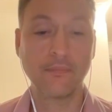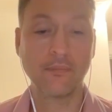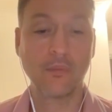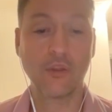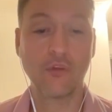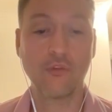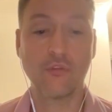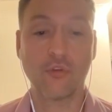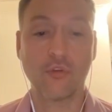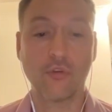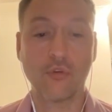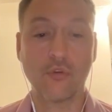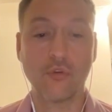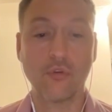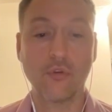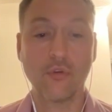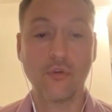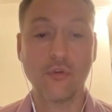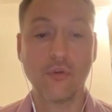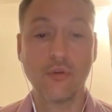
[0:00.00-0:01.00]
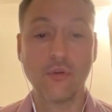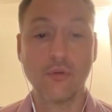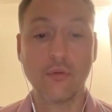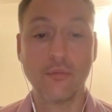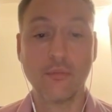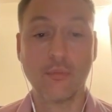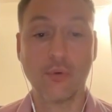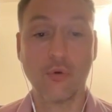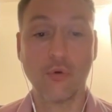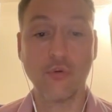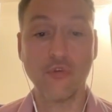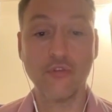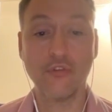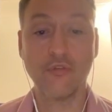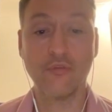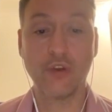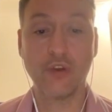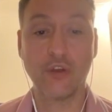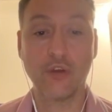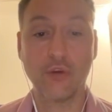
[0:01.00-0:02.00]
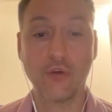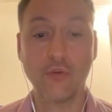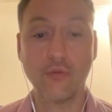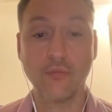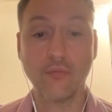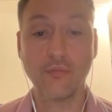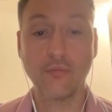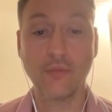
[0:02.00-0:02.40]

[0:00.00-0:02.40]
So pause the video